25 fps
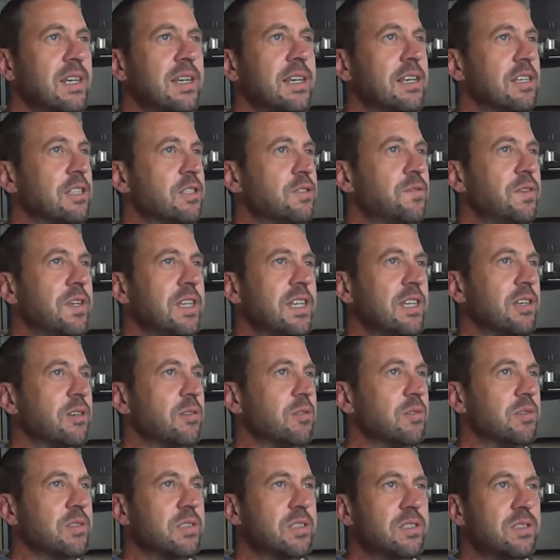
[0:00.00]
his
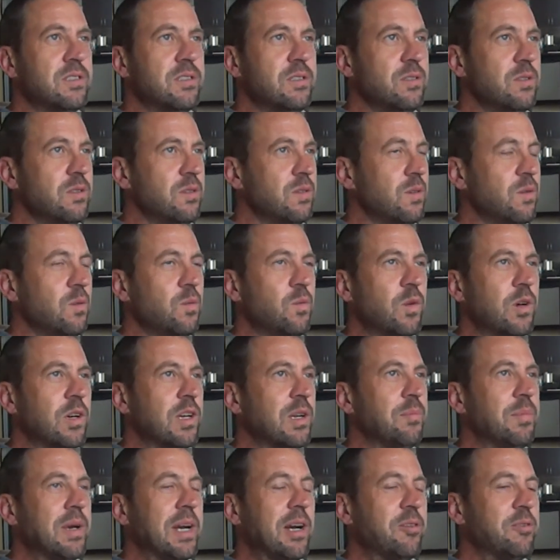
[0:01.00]
videos
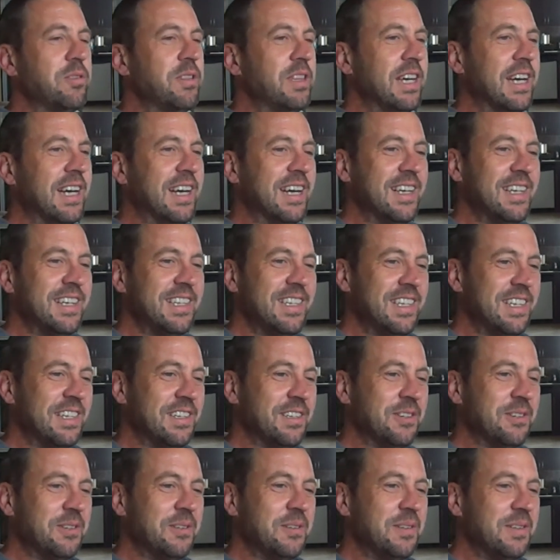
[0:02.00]
weren't about that, you
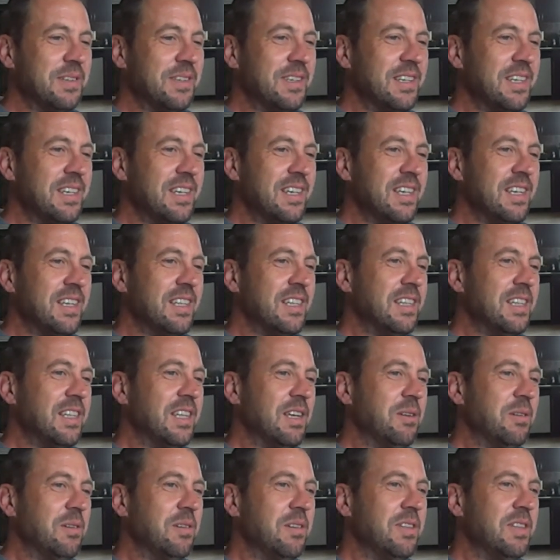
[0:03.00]
know.
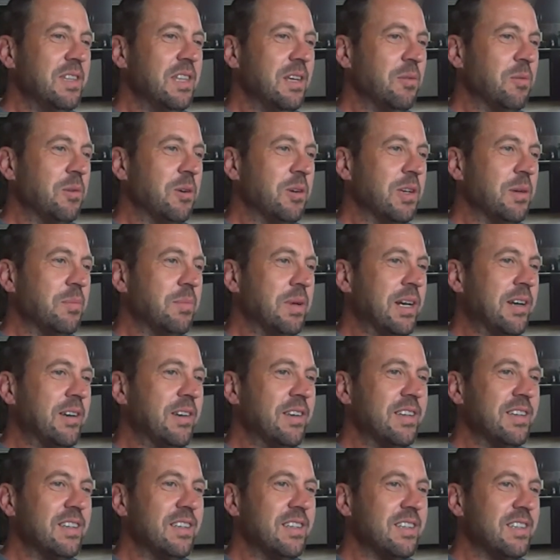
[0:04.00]
They right. they weren't
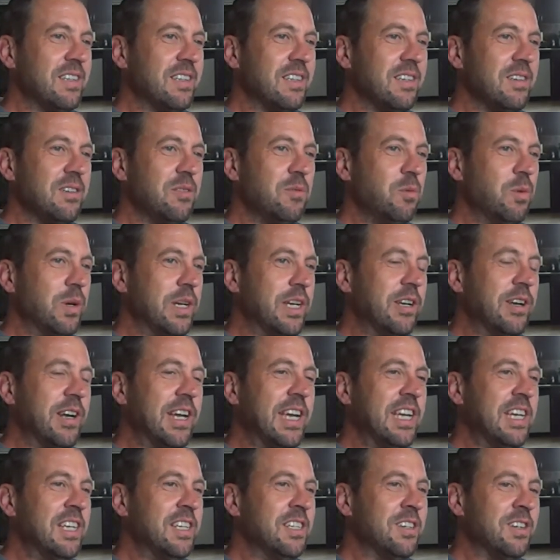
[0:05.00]
about what you're
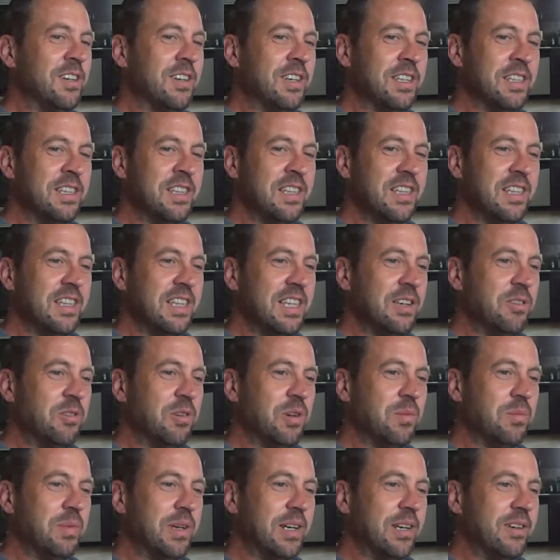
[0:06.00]
hating on. They
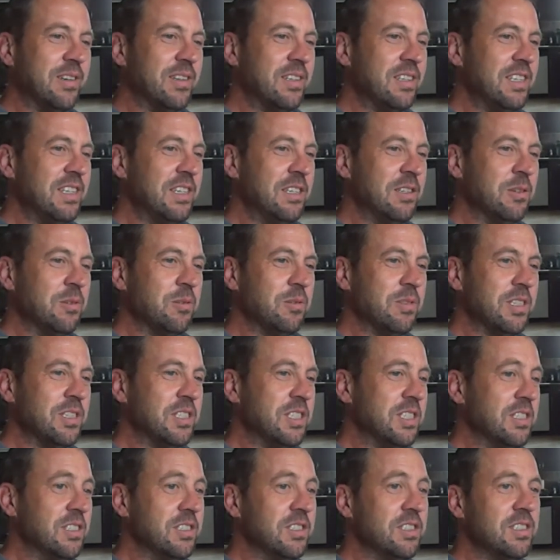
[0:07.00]
were about, you know,
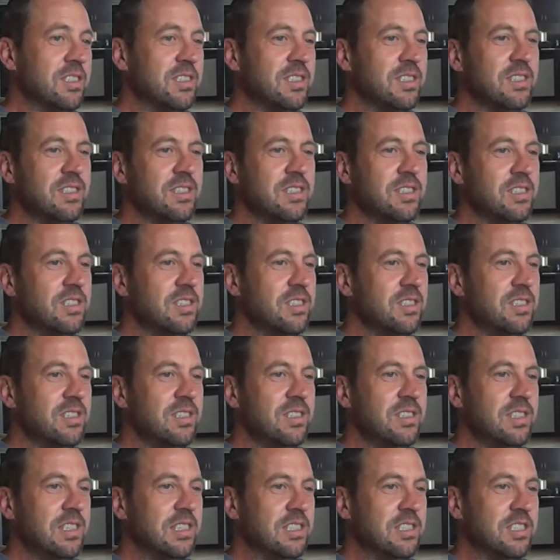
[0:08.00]
this is
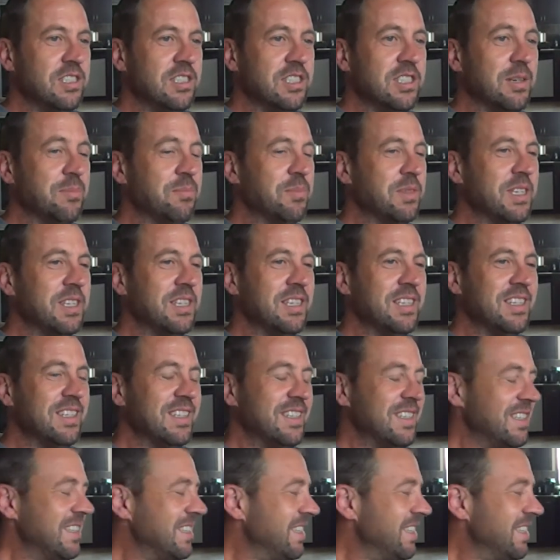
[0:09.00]
this is something